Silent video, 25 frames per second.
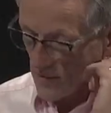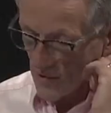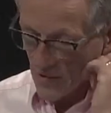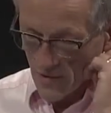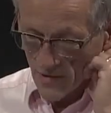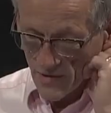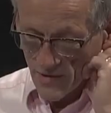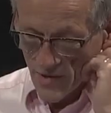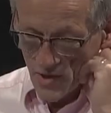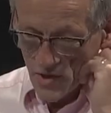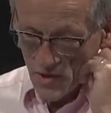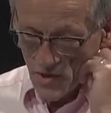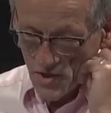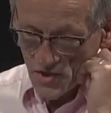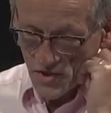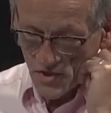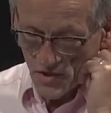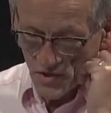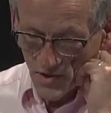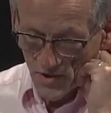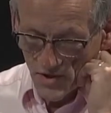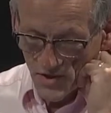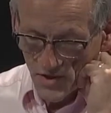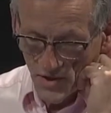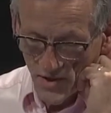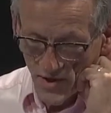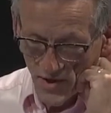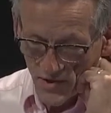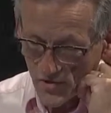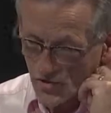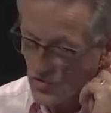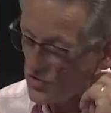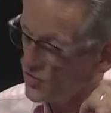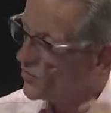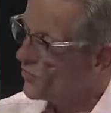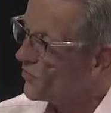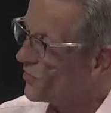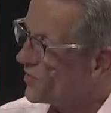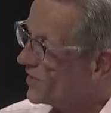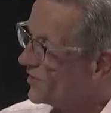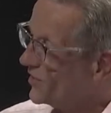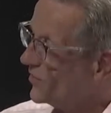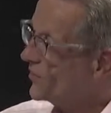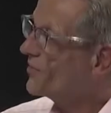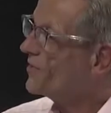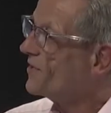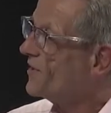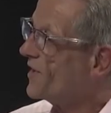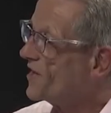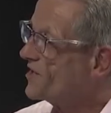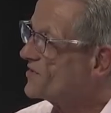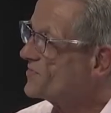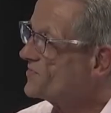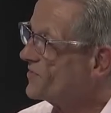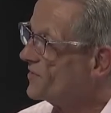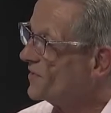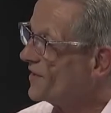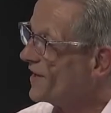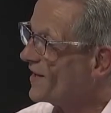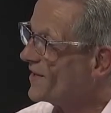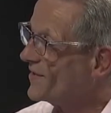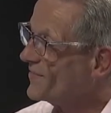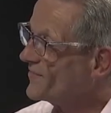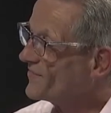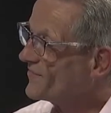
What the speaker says: let's get to what you're an expert at.